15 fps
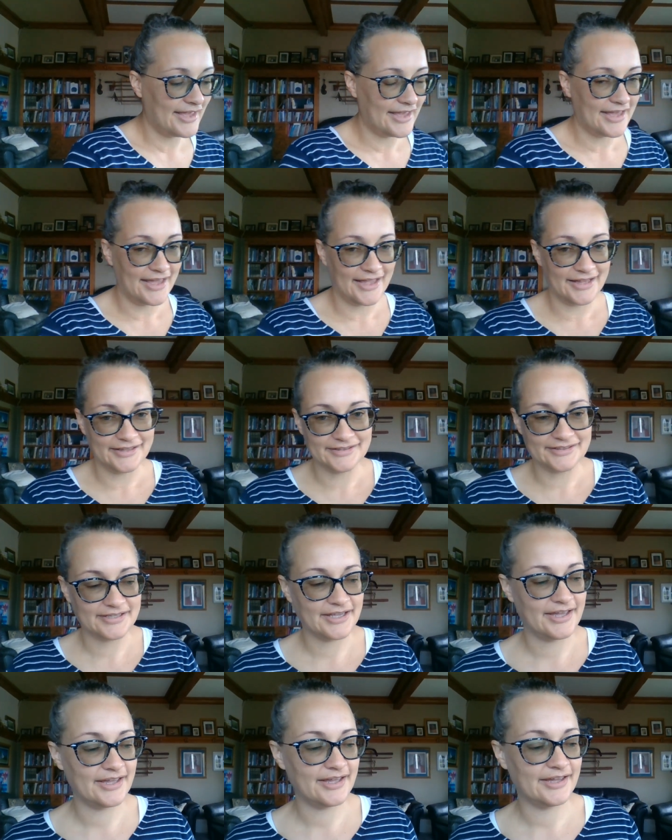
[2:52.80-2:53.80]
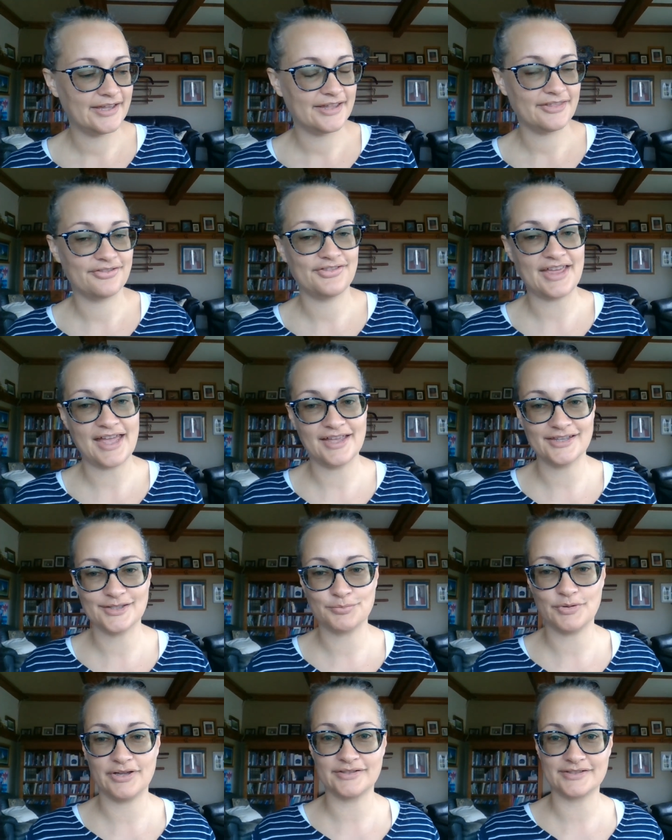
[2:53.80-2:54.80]
And that
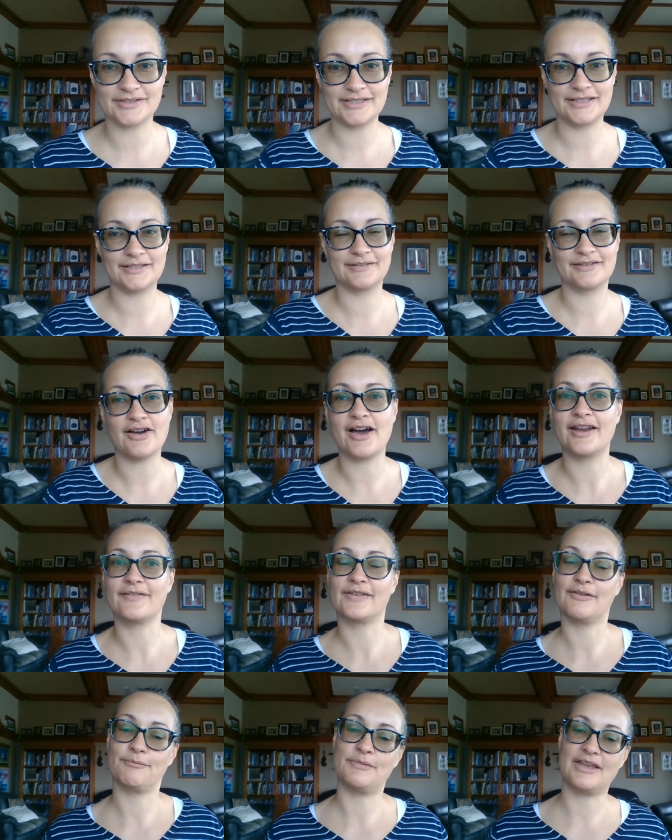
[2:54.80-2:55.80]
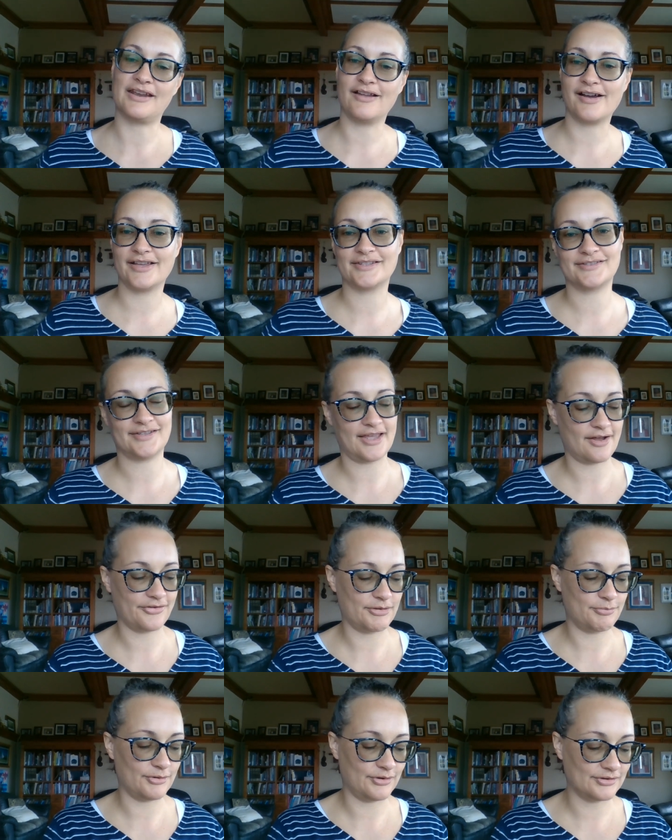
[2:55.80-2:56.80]
is what's kind of given me a nice
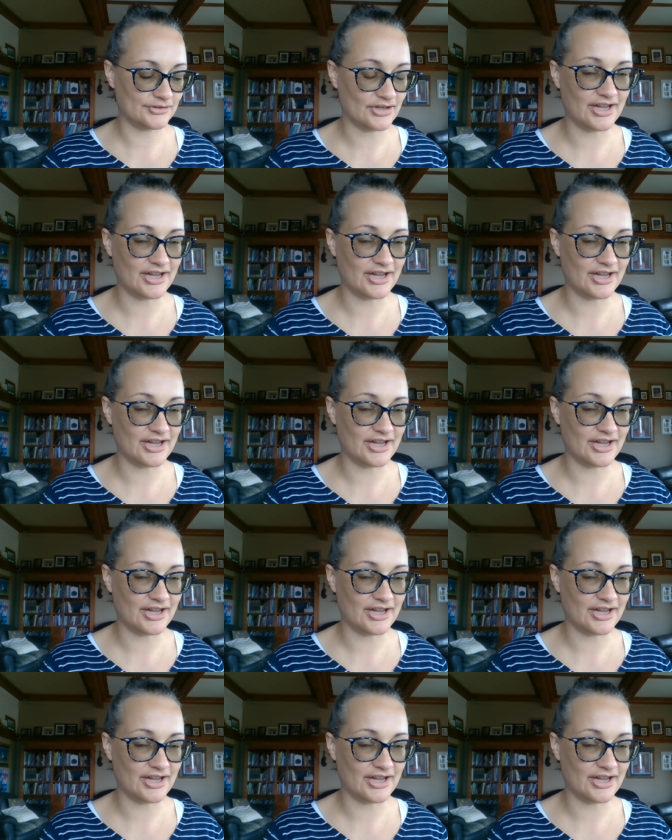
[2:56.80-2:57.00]
healthy boost.